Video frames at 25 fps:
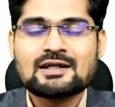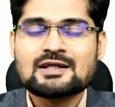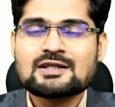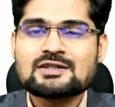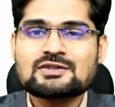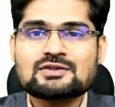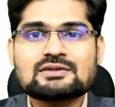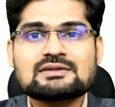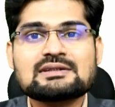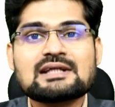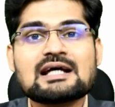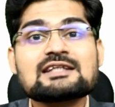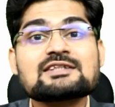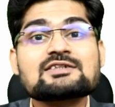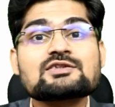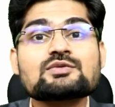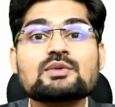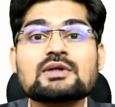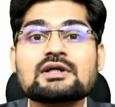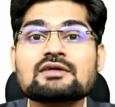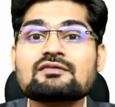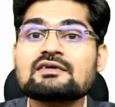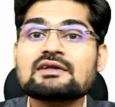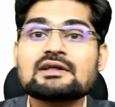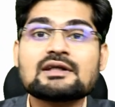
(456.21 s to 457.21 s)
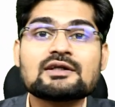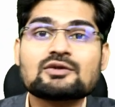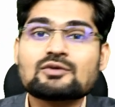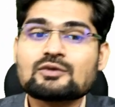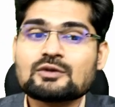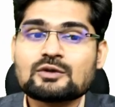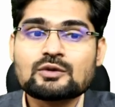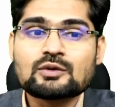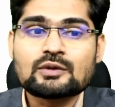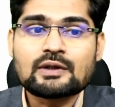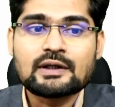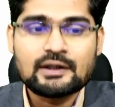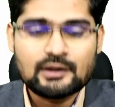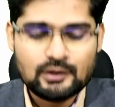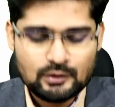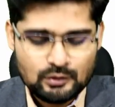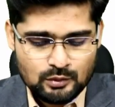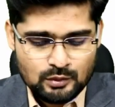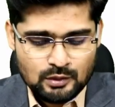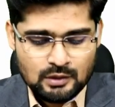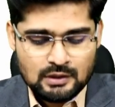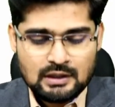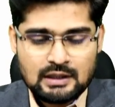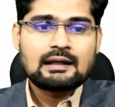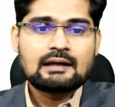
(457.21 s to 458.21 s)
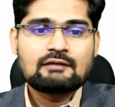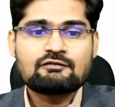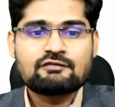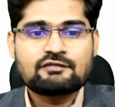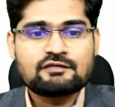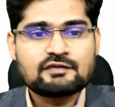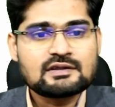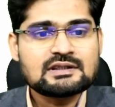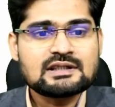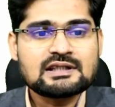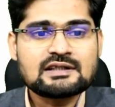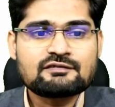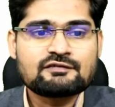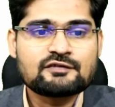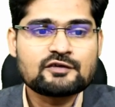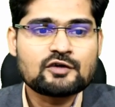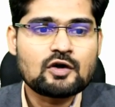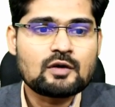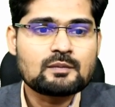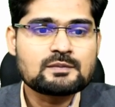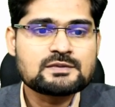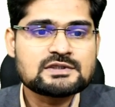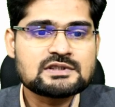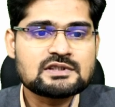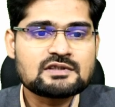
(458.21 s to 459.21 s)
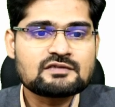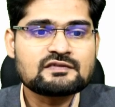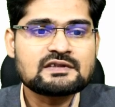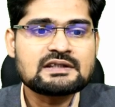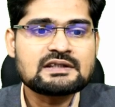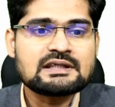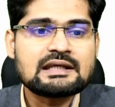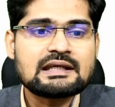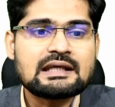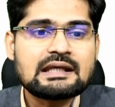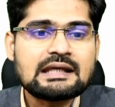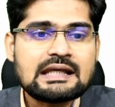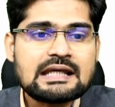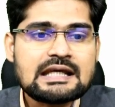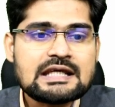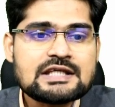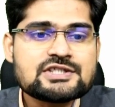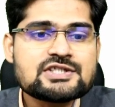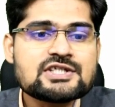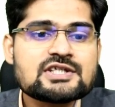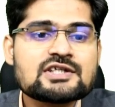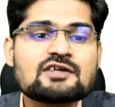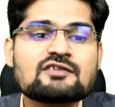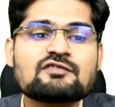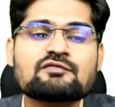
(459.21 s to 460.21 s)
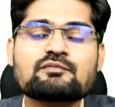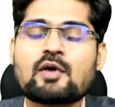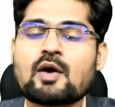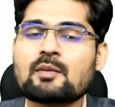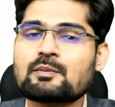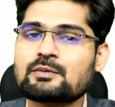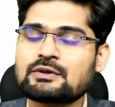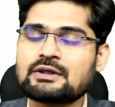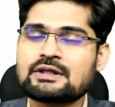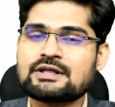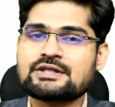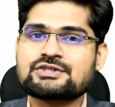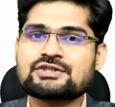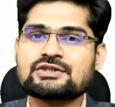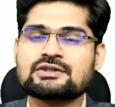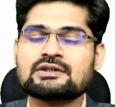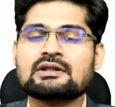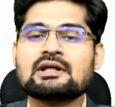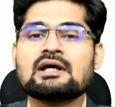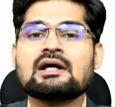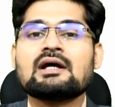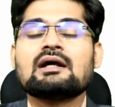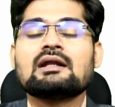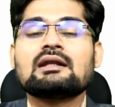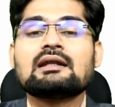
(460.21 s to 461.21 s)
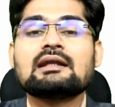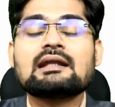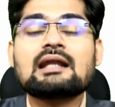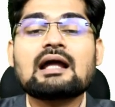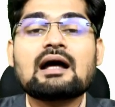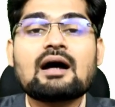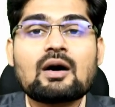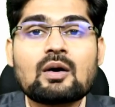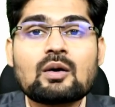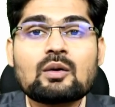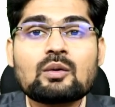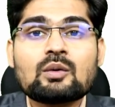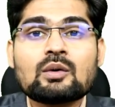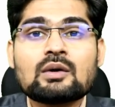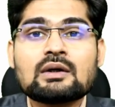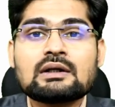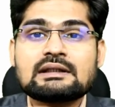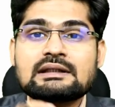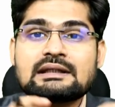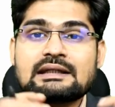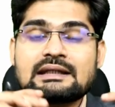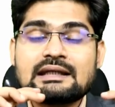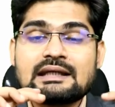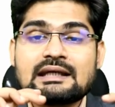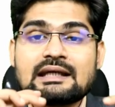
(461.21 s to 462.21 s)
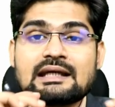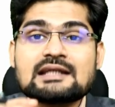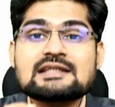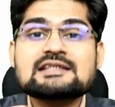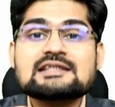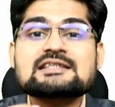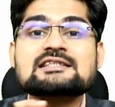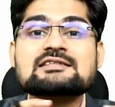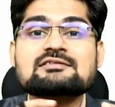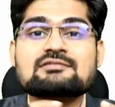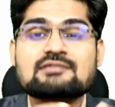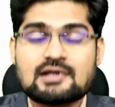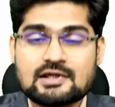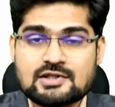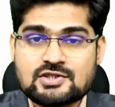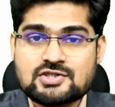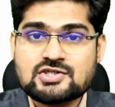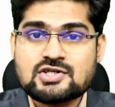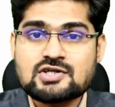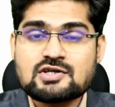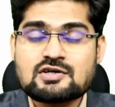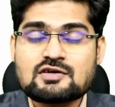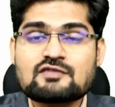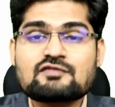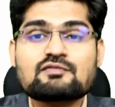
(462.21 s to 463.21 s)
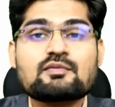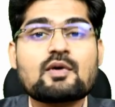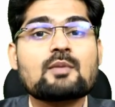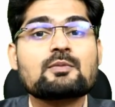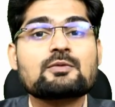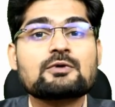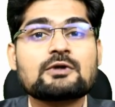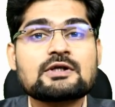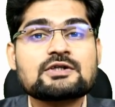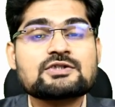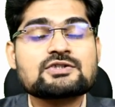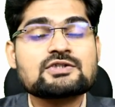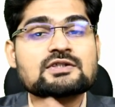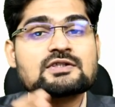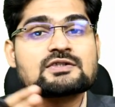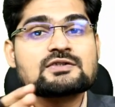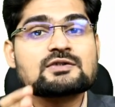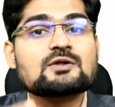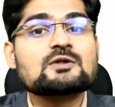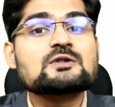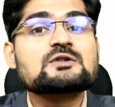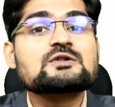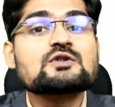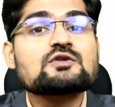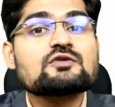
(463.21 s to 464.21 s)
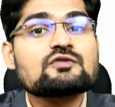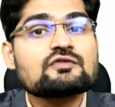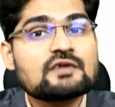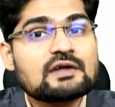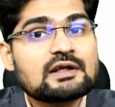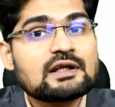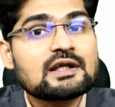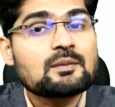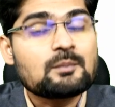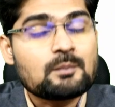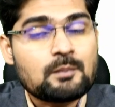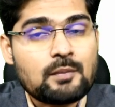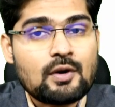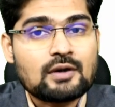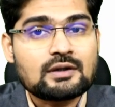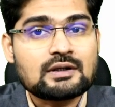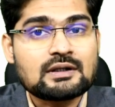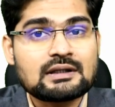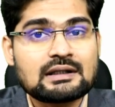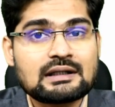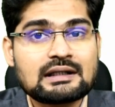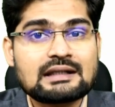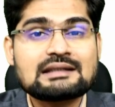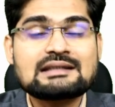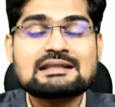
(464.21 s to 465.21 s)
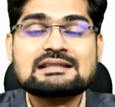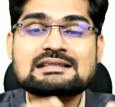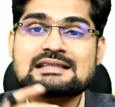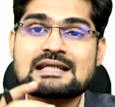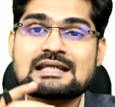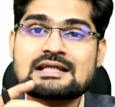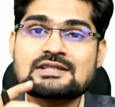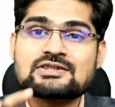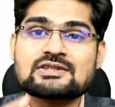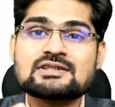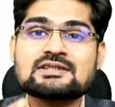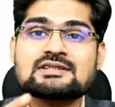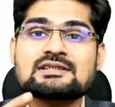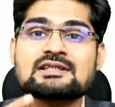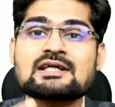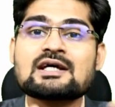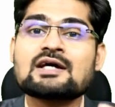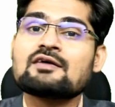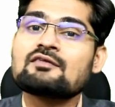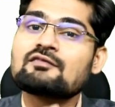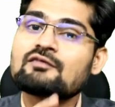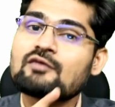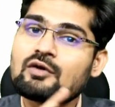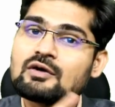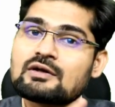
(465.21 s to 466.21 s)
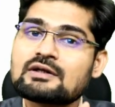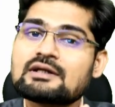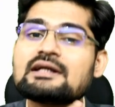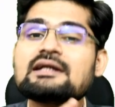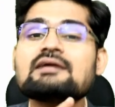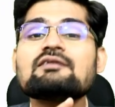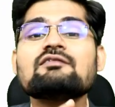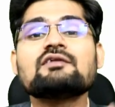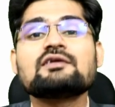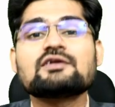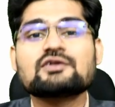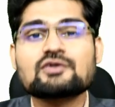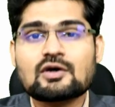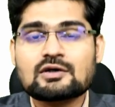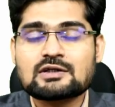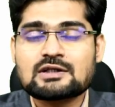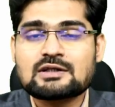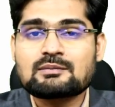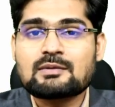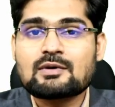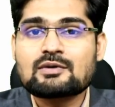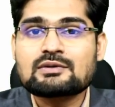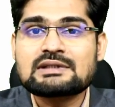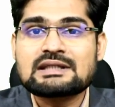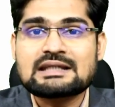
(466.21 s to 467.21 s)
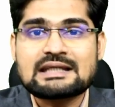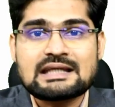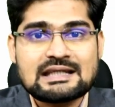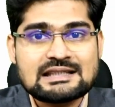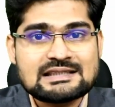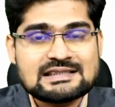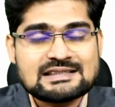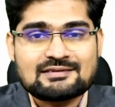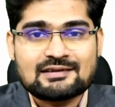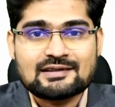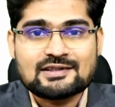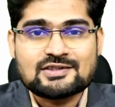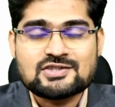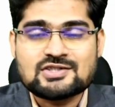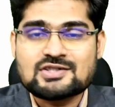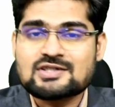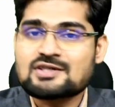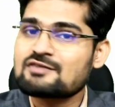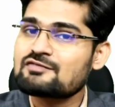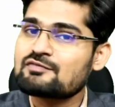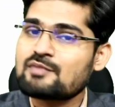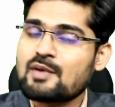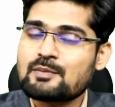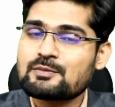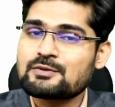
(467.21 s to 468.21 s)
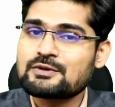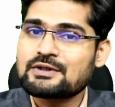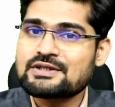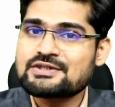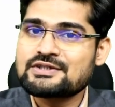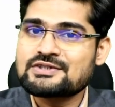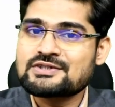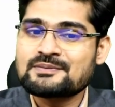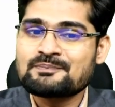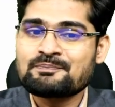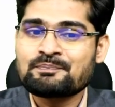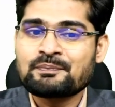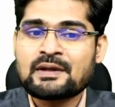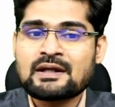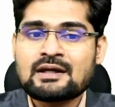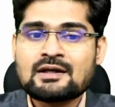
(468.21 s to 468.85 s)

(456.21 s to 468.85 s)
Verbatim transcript: So that's where we need to look into. Further, if you observe the aging of population, now the age structure of population is also very important. In these sessions, already we talked about the age structure of population.